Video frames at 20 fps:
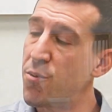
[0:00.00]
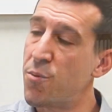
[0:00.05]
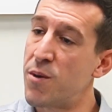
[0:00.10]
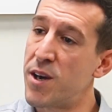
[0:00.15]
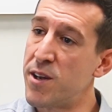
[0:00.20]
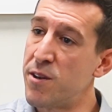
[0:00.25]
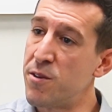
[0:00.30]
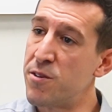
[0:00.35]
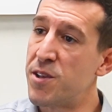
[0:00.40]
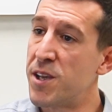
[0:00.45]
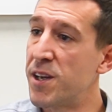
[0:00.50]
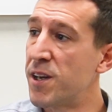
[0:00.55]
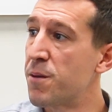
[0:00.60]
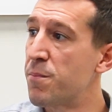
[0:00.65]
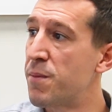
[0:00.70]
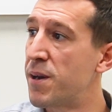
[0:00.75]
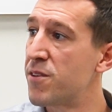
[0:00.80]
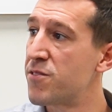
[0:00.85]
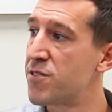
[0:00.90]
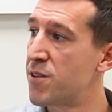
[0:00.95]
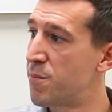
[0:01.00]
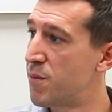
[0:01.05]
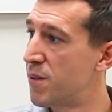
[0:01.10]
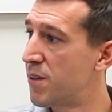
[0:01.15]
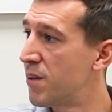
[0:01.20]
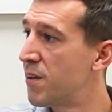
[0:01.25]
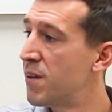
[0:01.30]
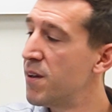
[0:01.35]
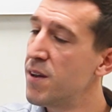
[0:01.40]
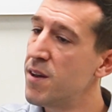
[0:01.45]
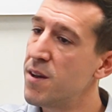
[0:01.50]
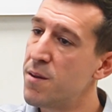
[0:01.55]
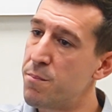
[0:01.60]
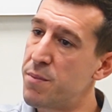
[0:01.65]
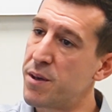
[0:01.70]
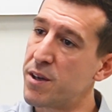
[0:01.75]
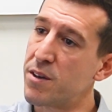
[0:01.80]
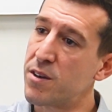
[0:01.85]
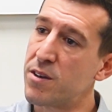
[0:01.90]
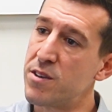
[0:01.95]
the way you think about some of the
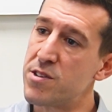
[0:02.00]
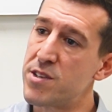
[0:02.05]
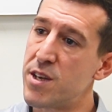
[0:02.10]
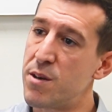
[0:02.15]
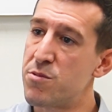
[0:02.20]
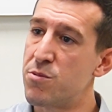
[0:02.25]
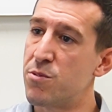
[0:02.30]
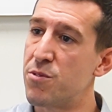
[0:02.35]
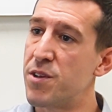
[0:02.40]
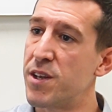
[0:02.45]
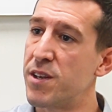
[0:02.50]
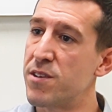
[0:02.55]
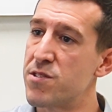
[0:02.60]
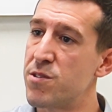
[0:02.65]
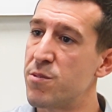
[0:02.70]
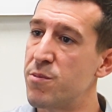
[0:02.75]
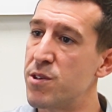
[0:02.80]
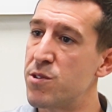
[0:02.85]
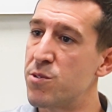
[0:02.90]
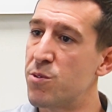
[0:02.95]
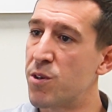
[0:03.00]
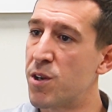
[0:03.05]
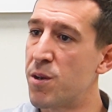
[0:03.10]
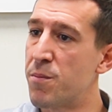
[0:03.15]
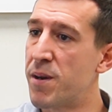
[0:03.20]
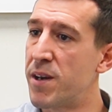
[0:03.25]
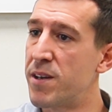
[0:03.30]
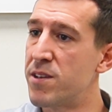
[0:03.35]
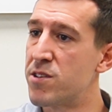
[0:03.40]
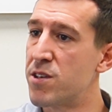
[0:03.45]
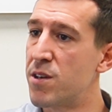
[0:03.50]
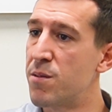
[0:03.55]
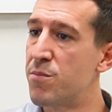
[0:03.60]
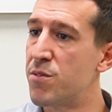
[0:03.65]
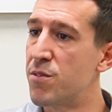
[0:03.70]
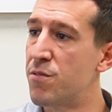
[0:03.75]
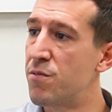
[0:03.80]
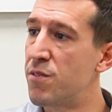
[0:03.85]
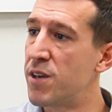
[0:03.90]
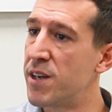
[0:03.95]
bigger conceptual things that we're talking about in
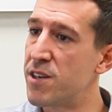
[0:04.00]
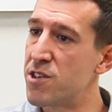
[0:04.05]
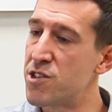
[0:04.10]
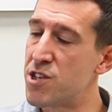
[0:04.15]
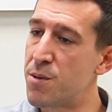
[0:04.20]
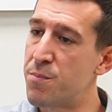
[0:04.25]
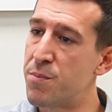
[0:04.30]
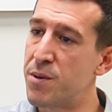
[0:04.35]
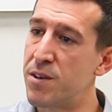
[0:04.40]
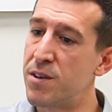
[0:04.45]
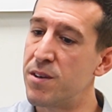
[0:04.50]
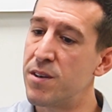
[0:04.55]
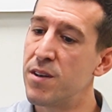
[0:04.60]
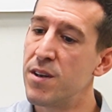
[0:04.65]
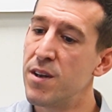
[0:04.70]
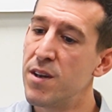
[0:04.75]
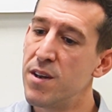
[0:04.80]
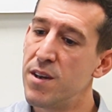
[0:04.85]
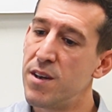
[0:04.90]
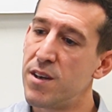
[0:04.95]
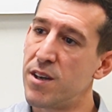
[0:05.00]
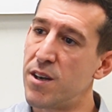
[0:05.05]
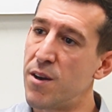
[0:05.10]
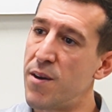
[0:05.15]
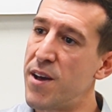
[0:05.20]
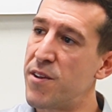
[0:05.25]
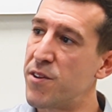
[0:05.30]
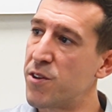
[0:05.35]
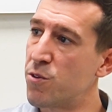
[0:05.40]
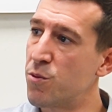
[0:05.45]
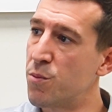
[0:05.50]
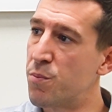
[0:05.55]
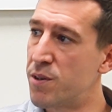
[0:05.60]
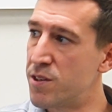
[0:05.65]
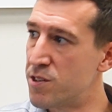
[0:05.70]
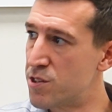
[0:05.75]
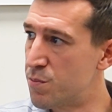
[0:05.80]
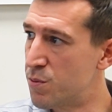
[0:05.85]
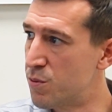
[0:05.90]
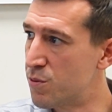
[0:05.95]
terms of leadership and you know ethical
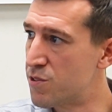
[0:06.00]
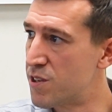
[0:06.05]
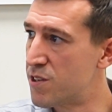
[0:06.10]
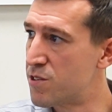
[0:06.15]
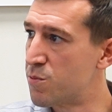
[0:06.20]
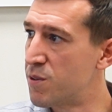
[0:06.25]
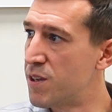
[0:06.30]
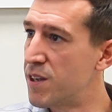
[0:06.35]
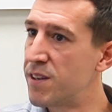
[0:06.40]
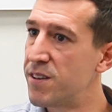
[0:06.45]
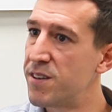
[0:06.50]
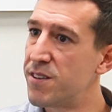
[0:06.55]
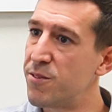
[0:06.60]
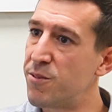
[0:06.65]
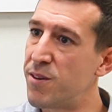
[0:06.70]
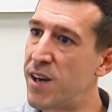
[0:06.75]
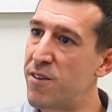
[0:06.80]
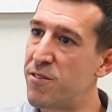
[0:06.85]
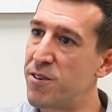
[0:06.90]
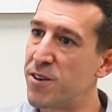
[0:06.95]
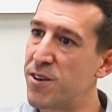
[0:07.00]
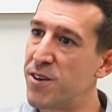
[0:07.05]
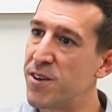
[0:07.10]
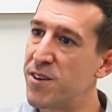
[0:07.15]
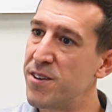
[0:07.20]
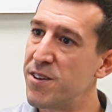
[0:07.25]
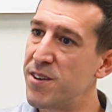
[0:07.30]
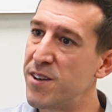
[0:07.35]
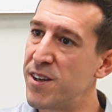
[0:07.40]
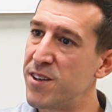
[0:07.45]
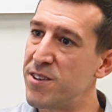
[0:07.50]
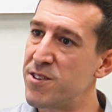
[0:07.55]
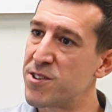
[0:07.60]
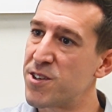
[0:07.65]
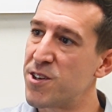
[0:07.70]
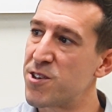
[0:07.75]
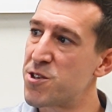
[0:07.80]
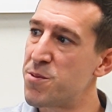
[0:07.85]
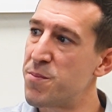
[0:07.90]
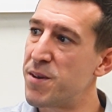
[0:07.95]
principles as we're, having a, a
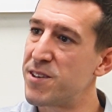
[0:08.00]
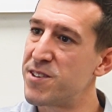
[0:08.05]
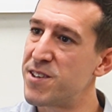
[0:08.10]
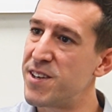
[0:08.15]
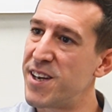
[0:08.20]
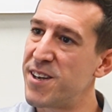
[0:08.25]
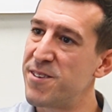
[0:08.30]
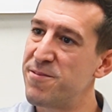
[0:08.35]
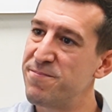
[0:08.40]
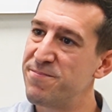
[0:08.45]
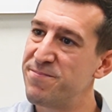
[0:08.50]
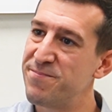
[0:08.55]
discussion about today.